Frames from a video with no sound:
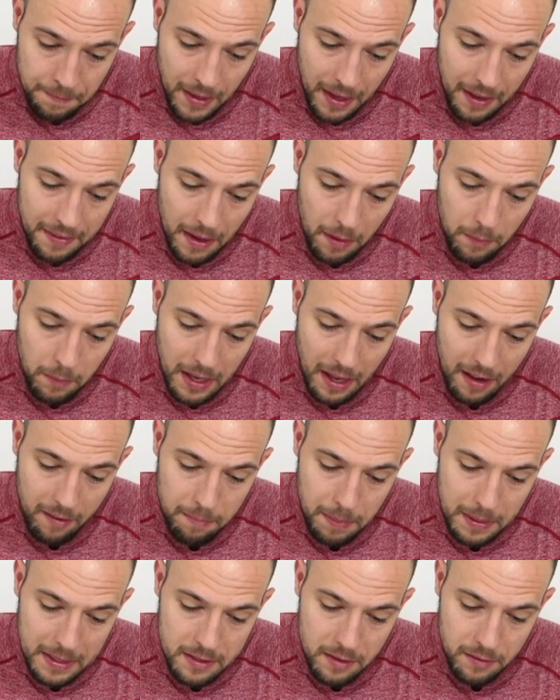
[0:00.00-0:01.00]
And then we
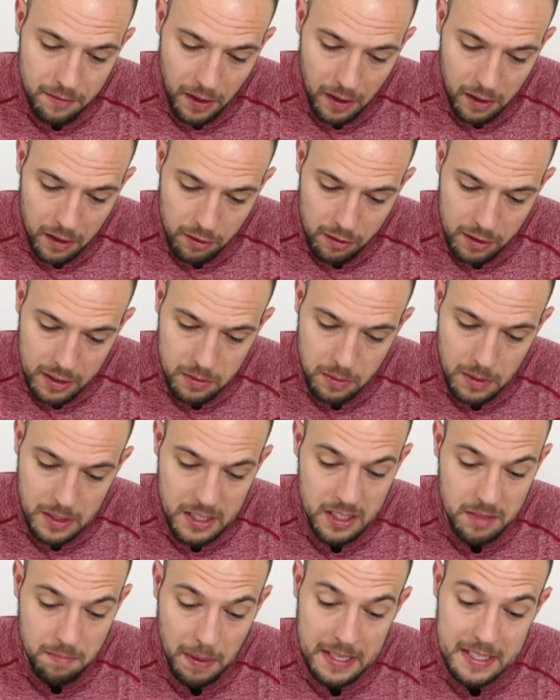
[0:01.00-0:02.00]
have beta vulgaris,
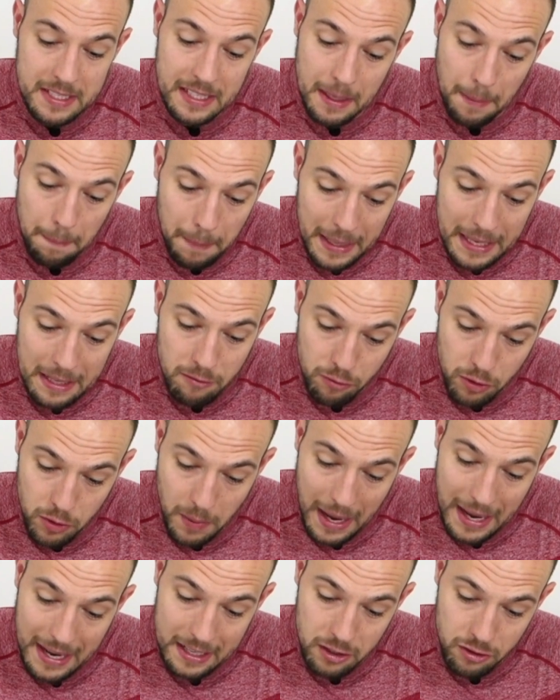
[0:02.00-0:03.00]
which is basically a
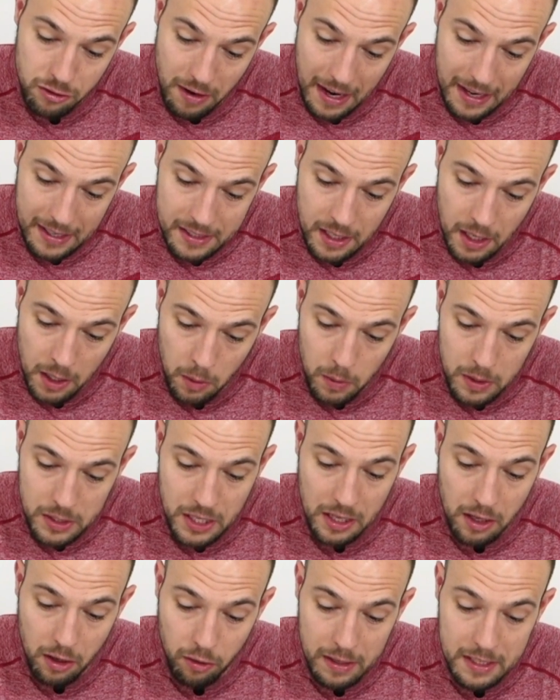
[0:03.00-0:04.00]
beetroot extract,
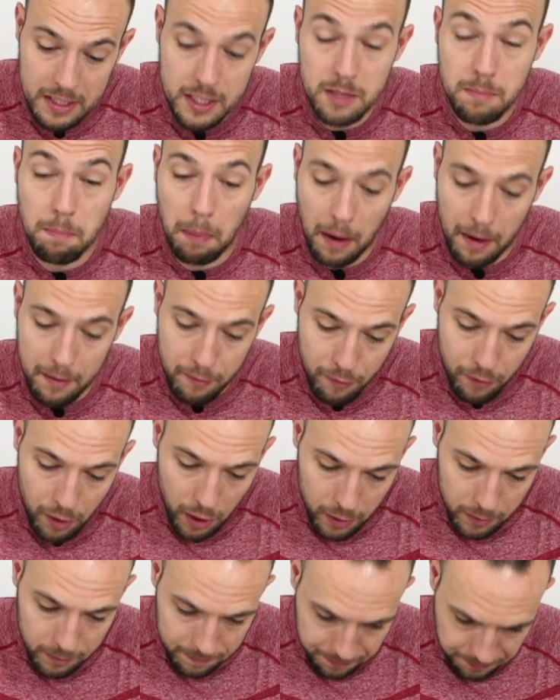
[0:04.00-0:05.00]
which increases blood
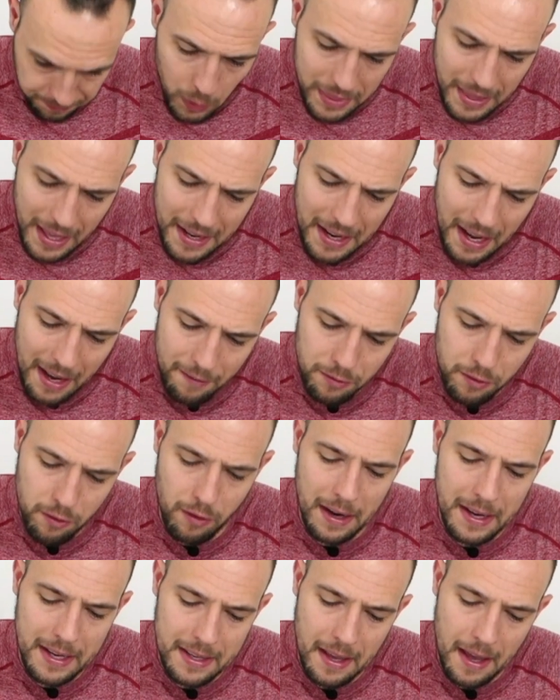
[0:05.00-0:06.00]
flow. We then have
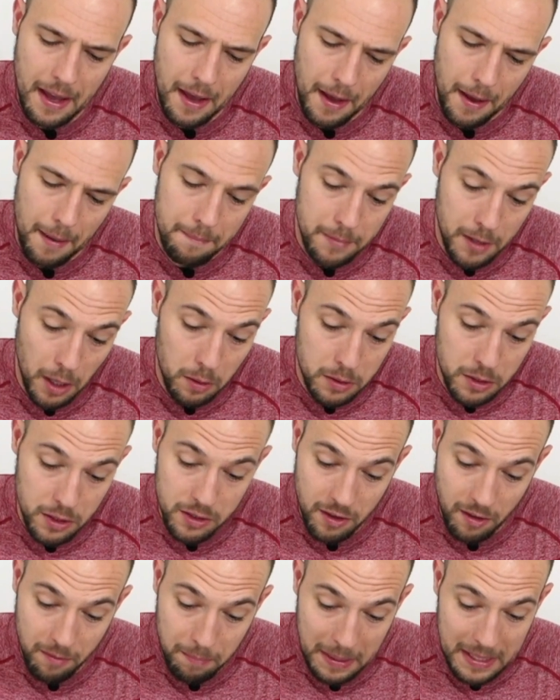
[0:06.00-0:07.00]
great
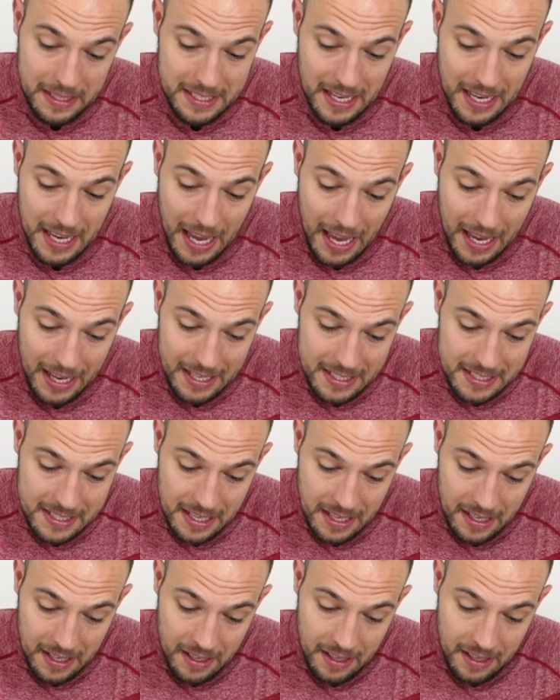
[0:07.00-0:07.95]
doses of BCAAs.